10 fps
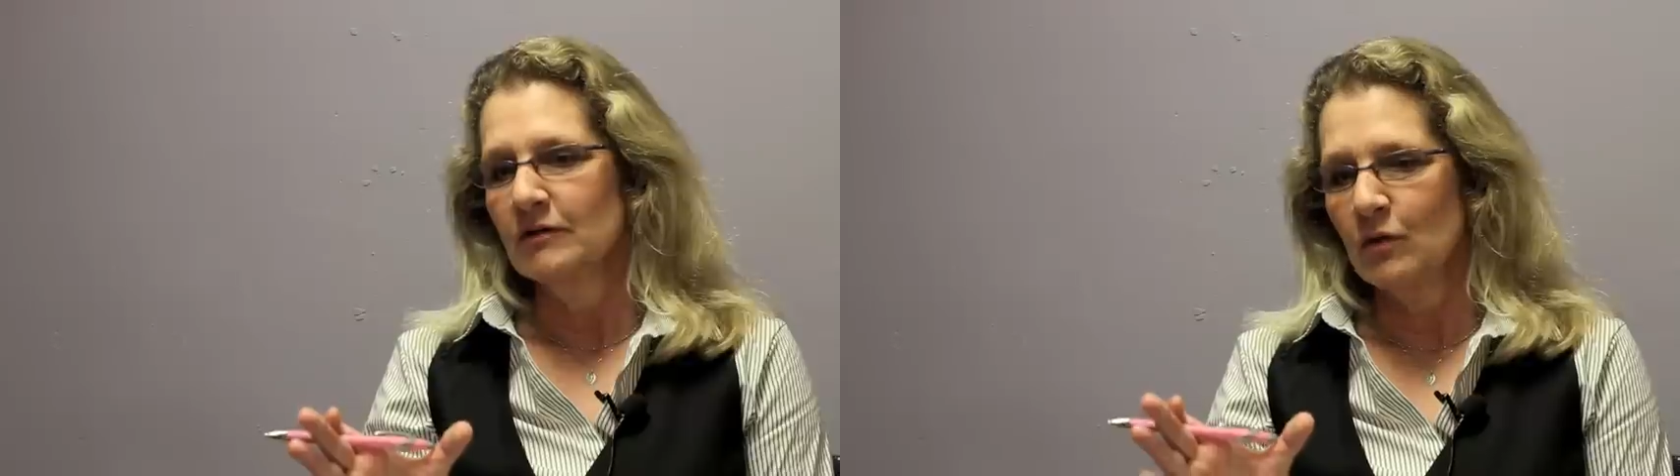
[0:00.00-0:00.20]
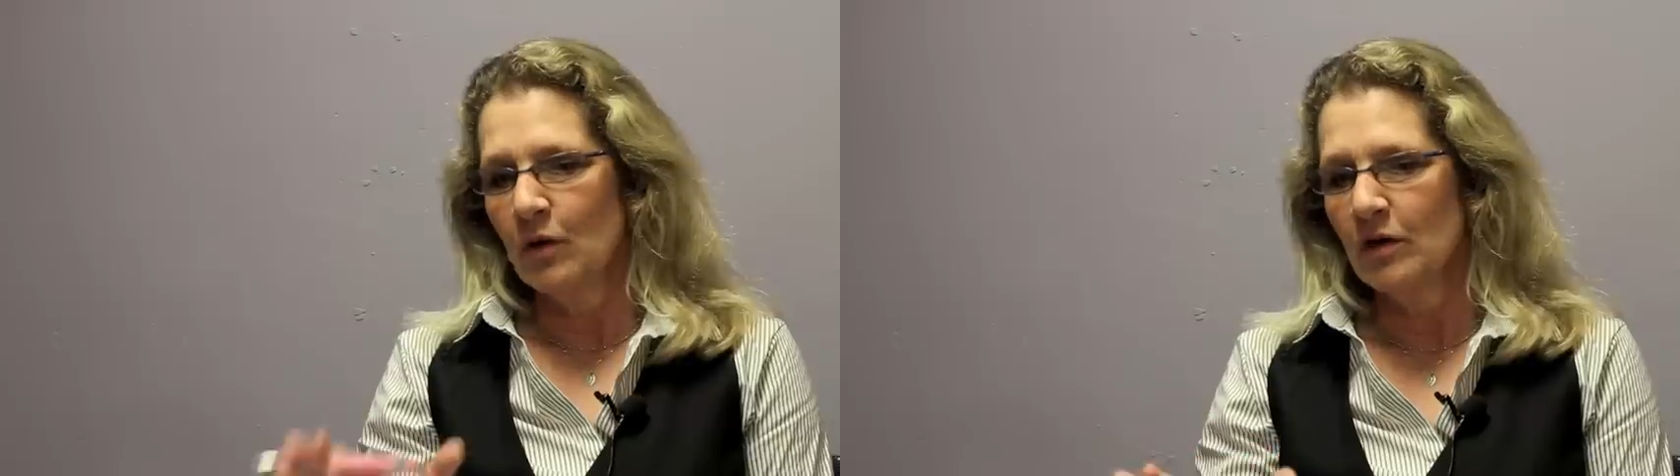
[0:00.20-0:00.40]

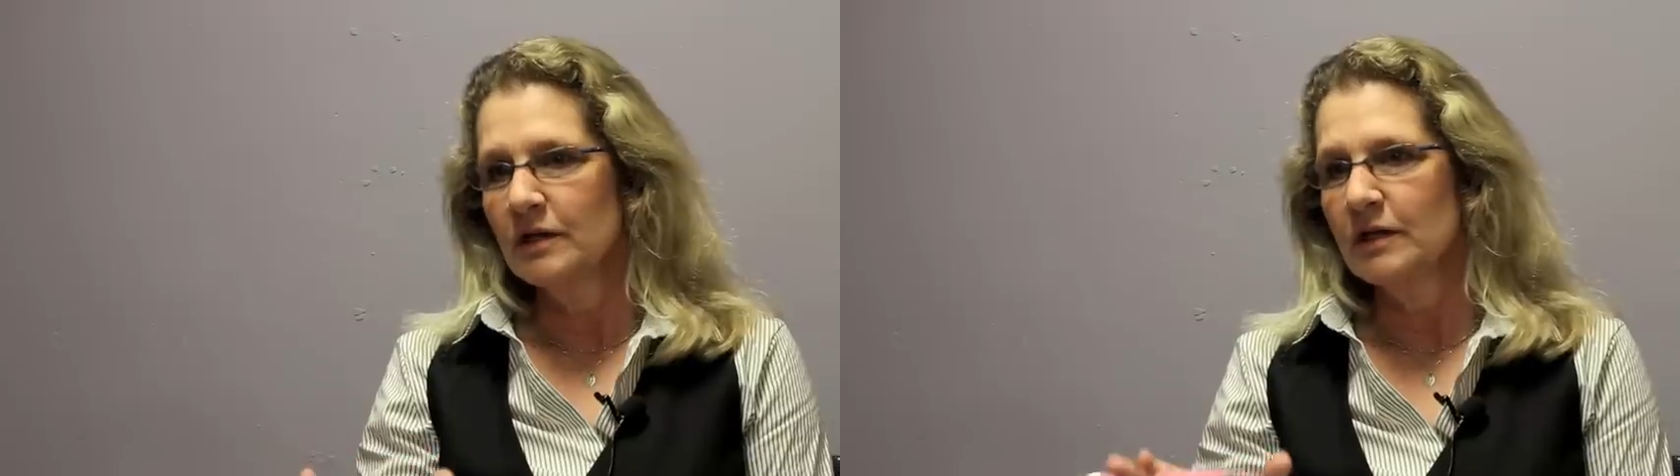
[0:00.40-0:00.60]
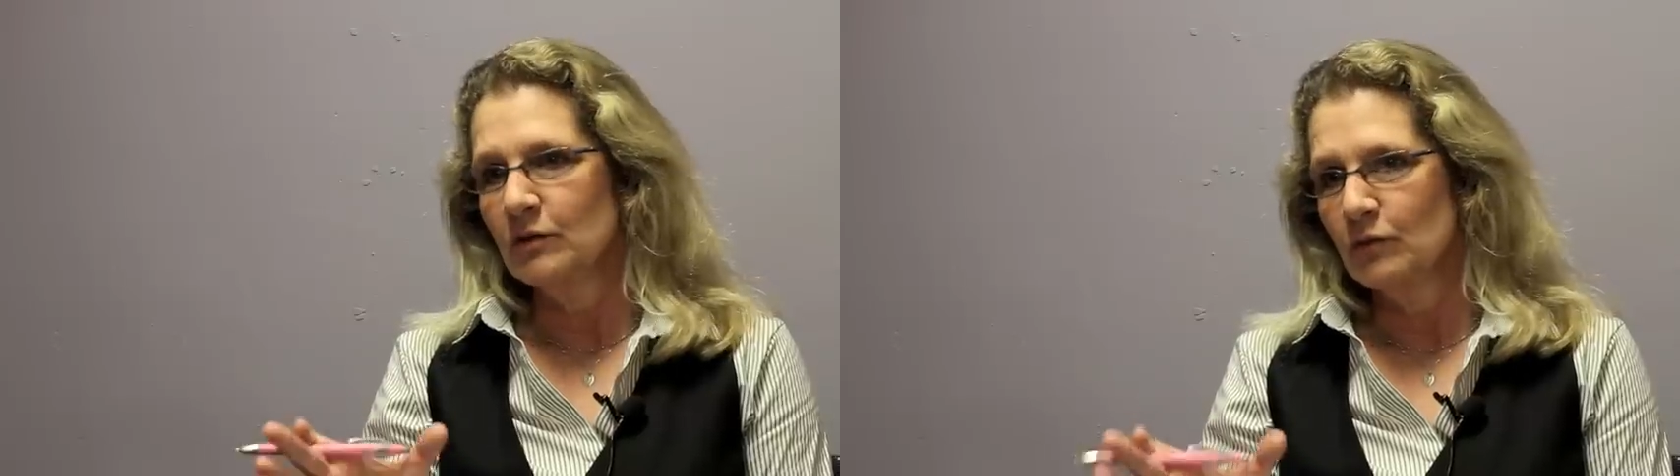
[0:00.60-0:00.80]

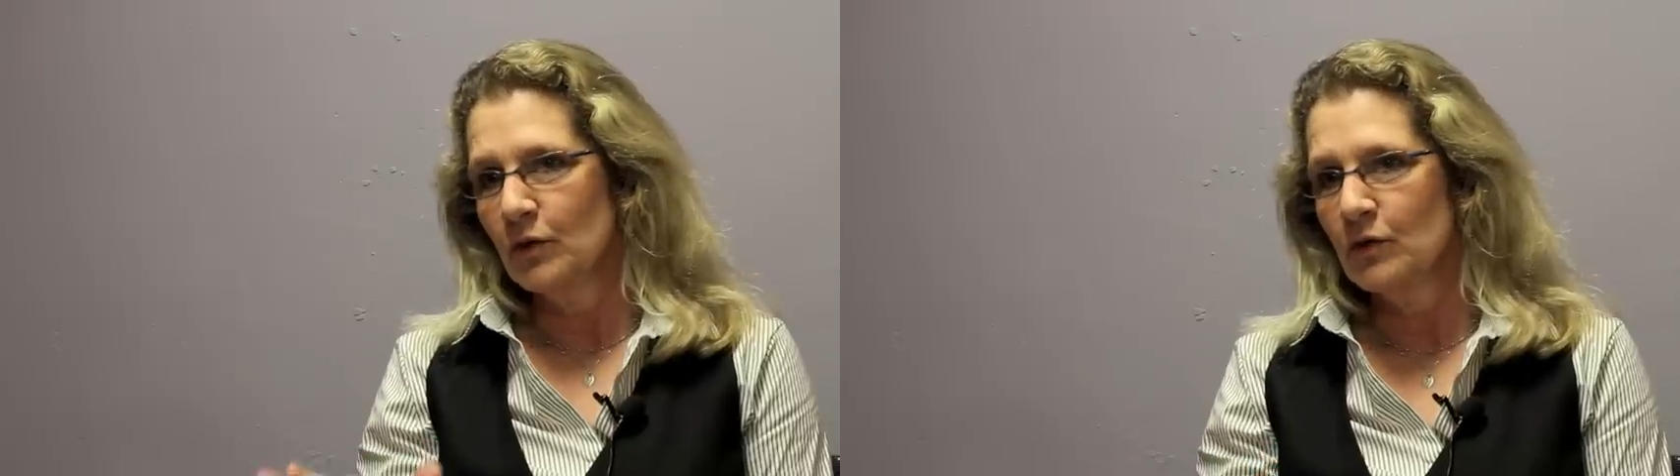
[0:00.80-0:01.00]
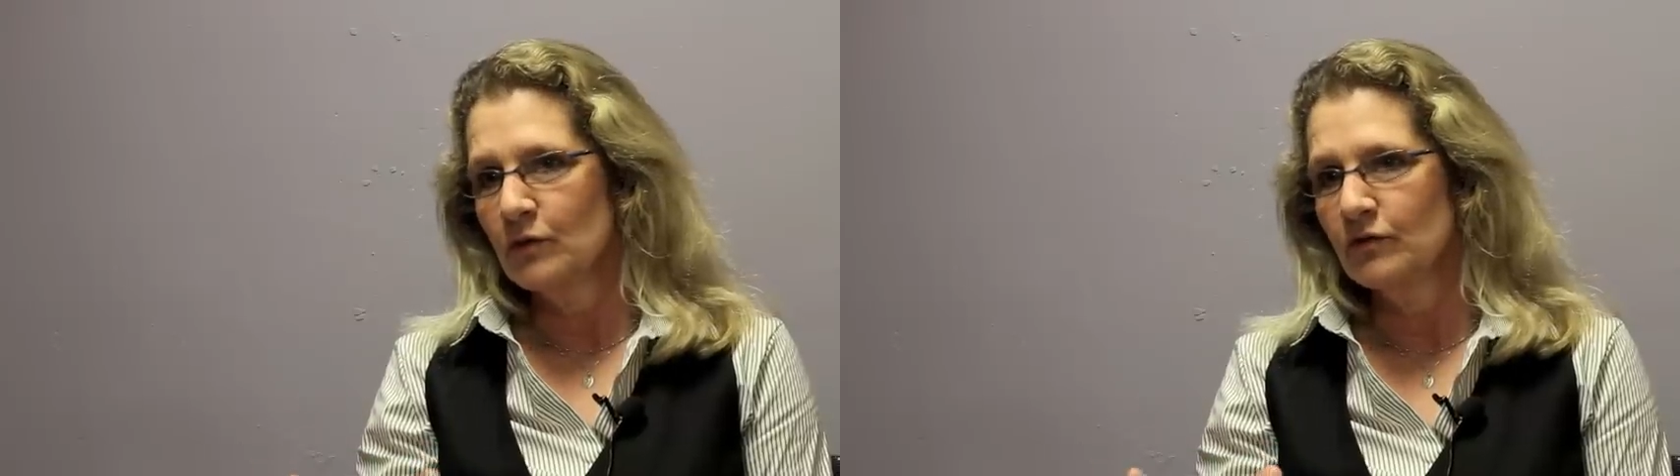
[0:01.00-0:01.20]
quality in
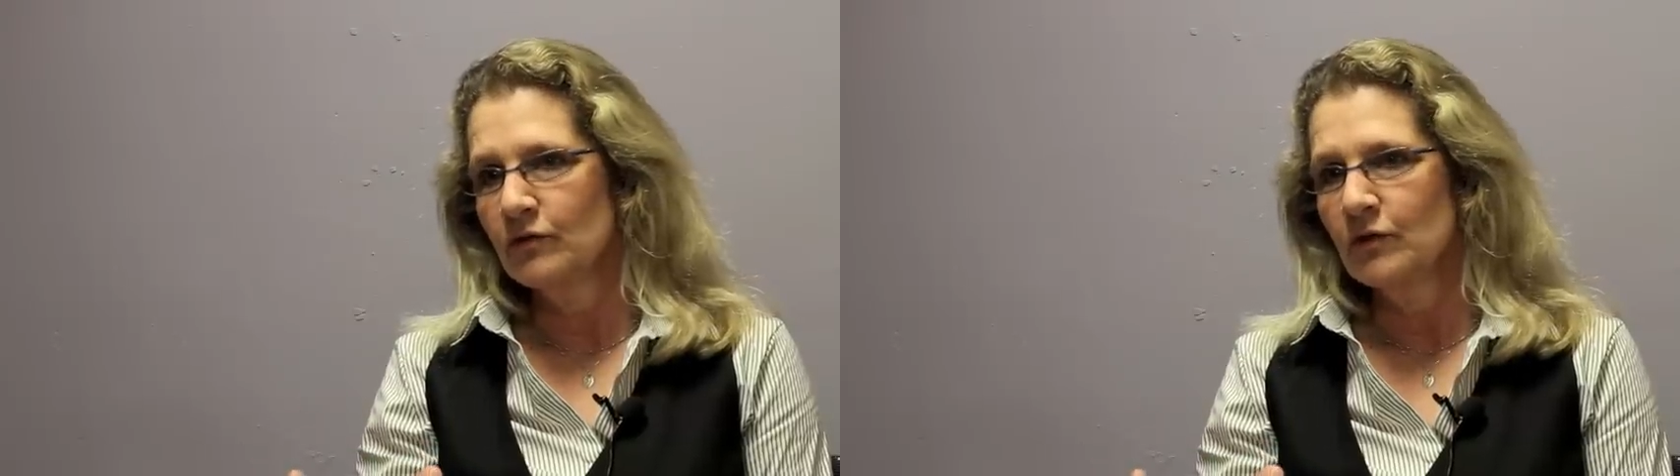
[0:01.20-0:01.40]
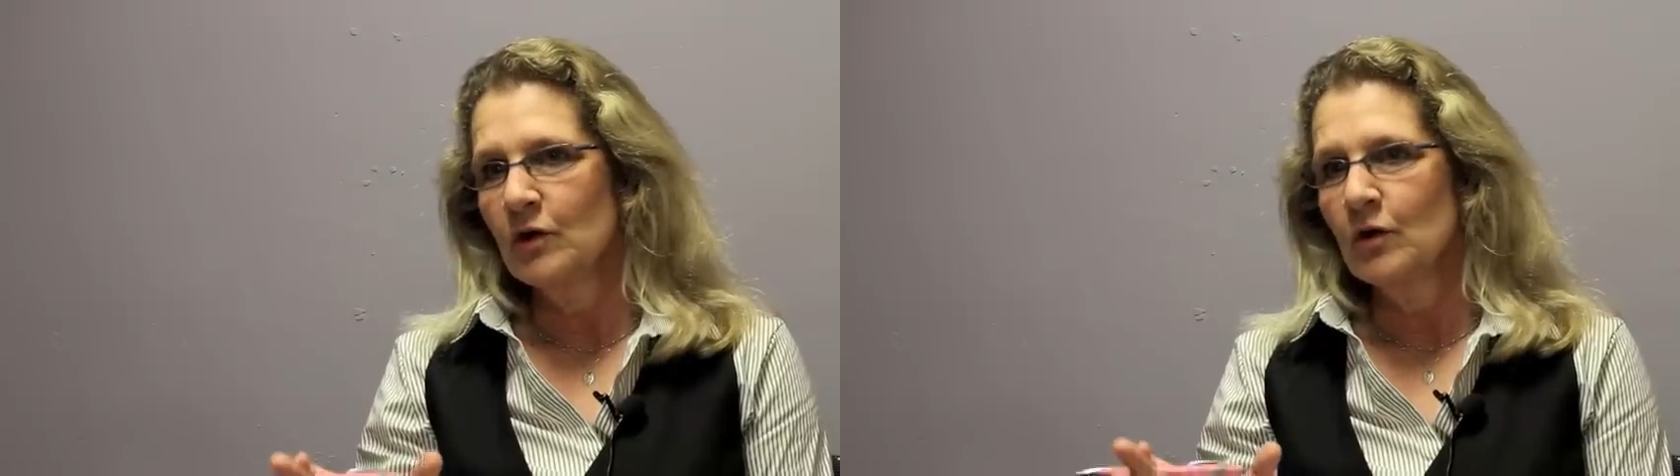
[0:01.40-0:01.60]
roads